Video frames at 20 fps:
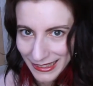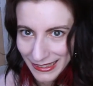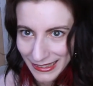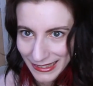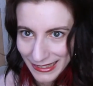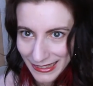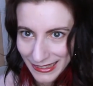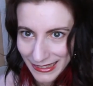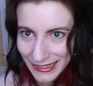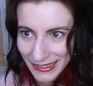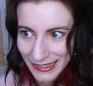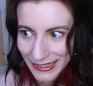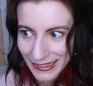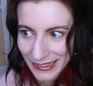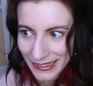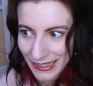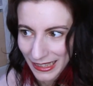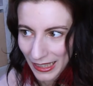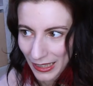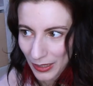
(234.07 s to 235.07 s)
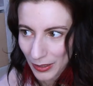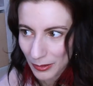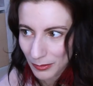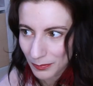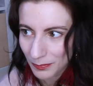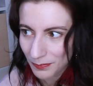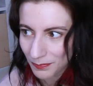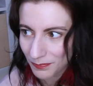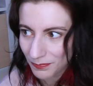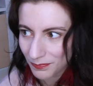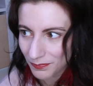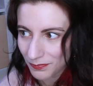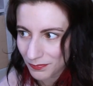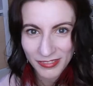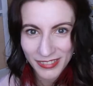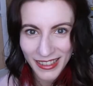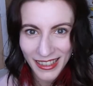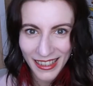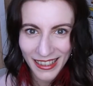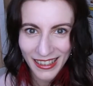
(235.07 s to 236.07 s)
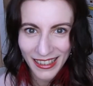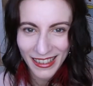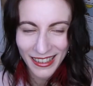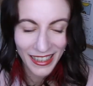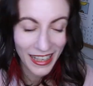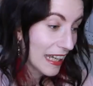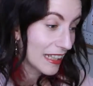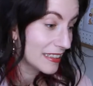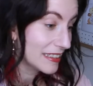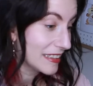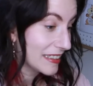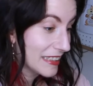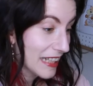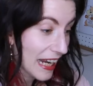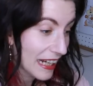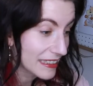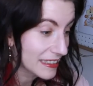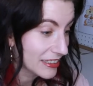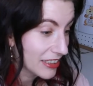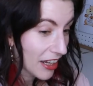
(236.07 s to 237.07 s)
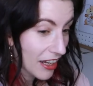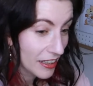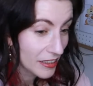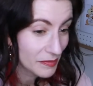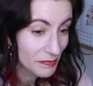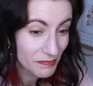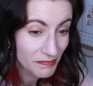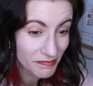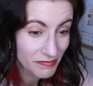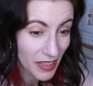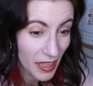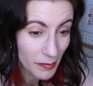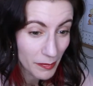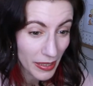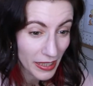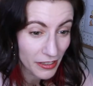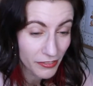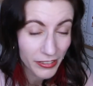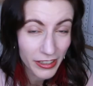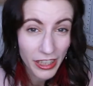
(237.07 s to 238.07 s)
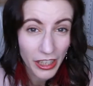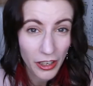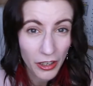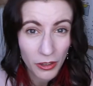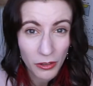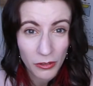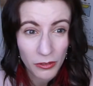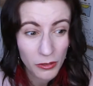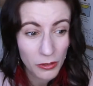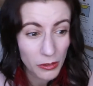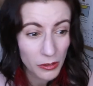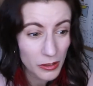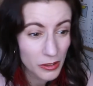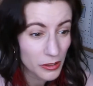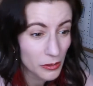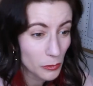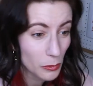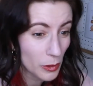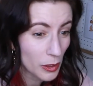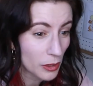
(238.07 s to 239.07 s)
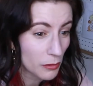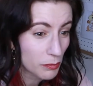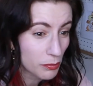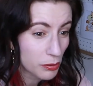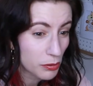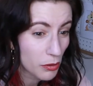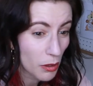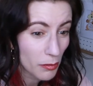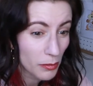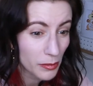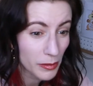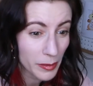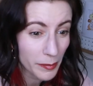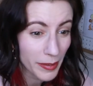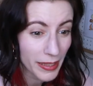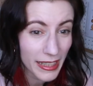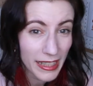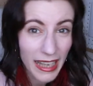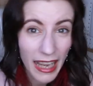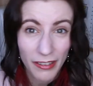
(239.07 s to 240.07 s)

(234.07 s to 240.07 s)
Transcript: that's it. The next time I make a video will probably be